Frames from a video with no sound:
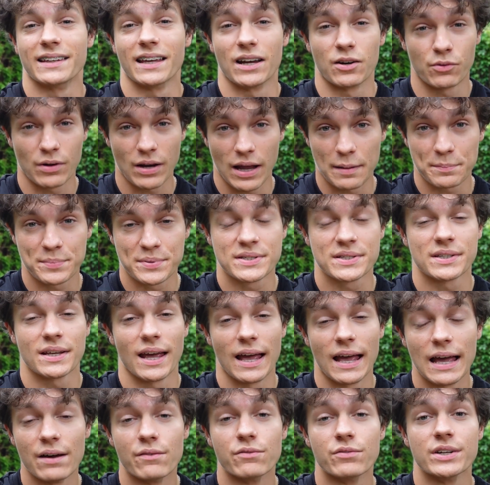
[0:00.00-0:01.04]
the reps,
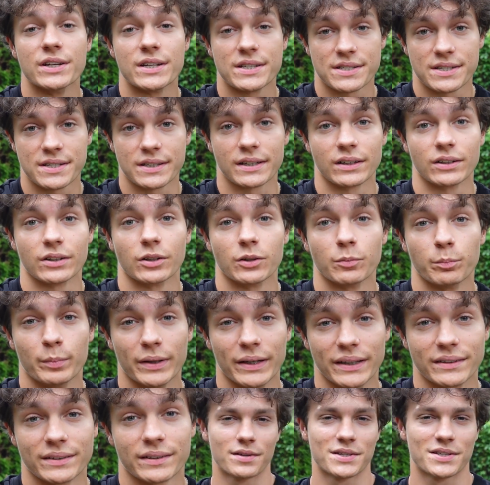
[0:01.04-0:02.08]
every single
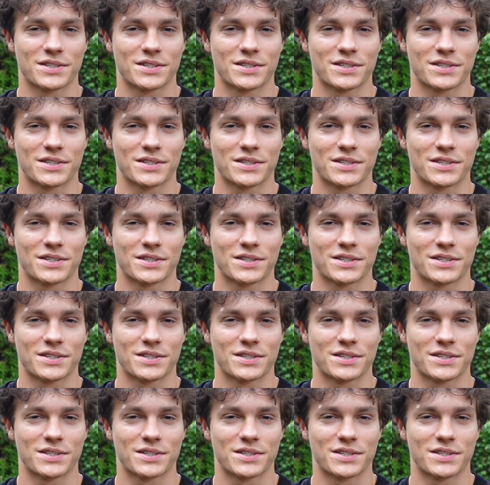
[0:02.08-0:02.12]
bit.